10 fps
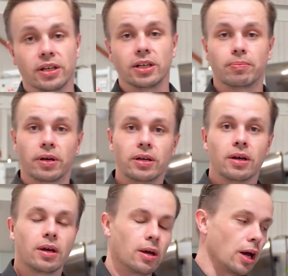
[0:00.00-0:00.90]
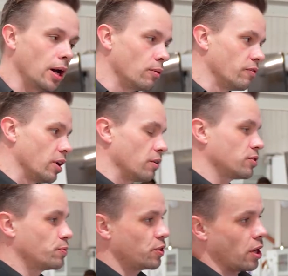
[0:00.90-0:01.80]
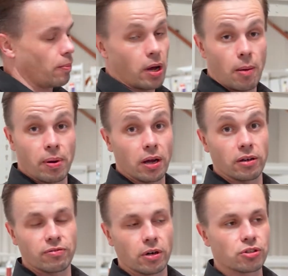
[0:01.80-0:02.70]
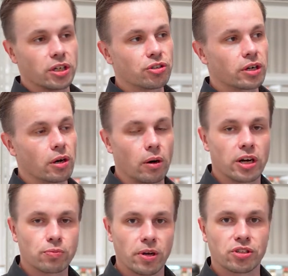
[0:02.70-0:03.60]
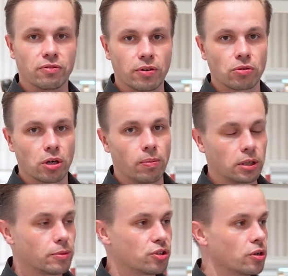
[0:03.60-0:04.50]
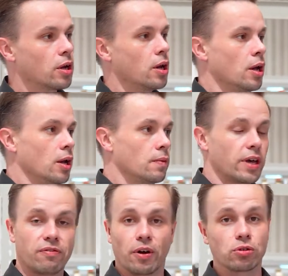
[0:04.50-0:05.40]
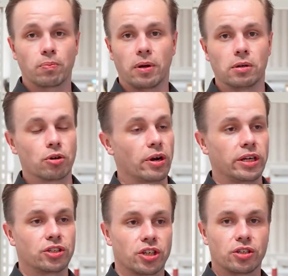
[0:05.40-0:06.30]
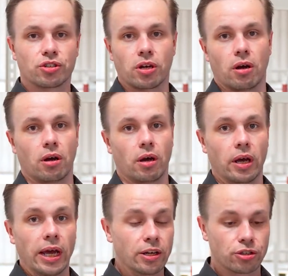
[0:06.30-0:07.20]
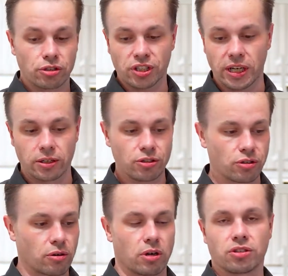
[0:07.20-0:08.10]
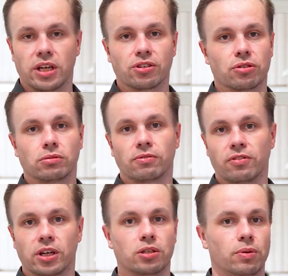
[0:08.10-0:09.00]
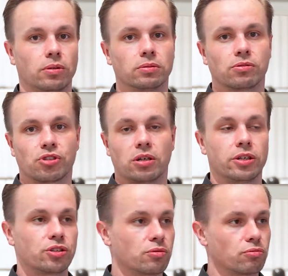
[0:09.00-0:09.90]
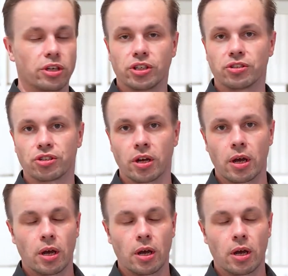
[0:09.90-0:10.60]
and DDP with our partner, Photocentric, who are experts in photopolymers. Their photopolymer ranges are industry standards across dental, flexible, solids, rigids,